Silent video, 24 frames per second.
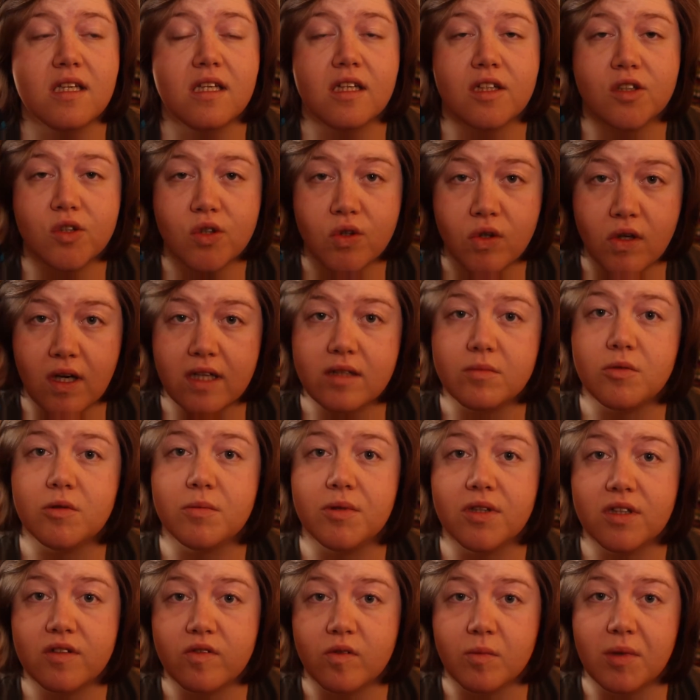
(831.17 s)
an incredible
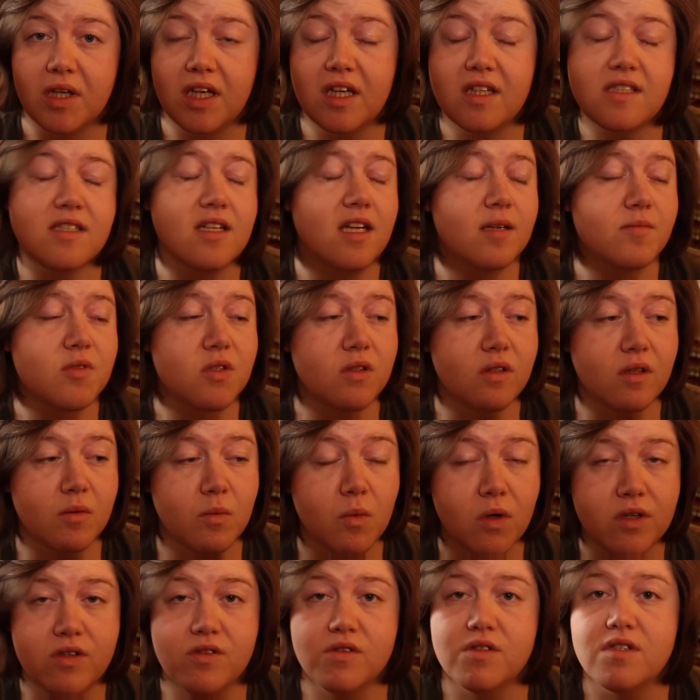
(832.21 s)
book for me. It's an absolutely
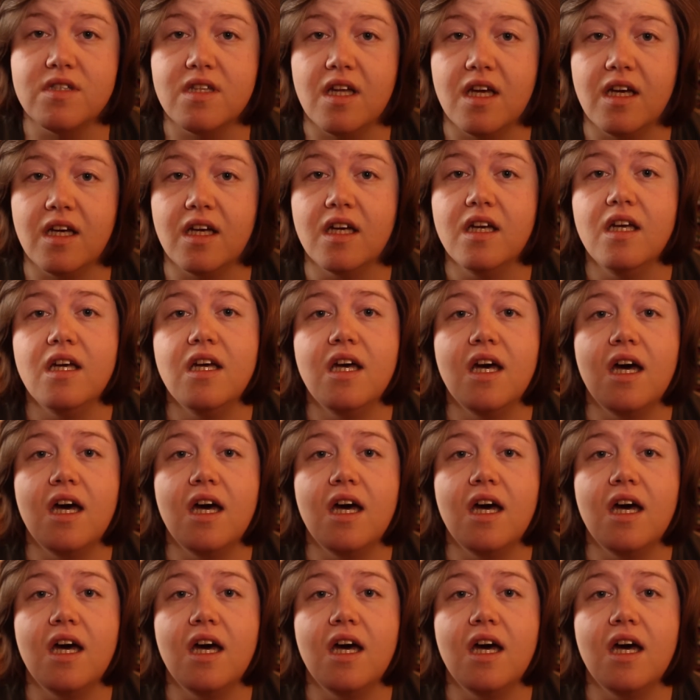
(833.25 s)
wondrous thing.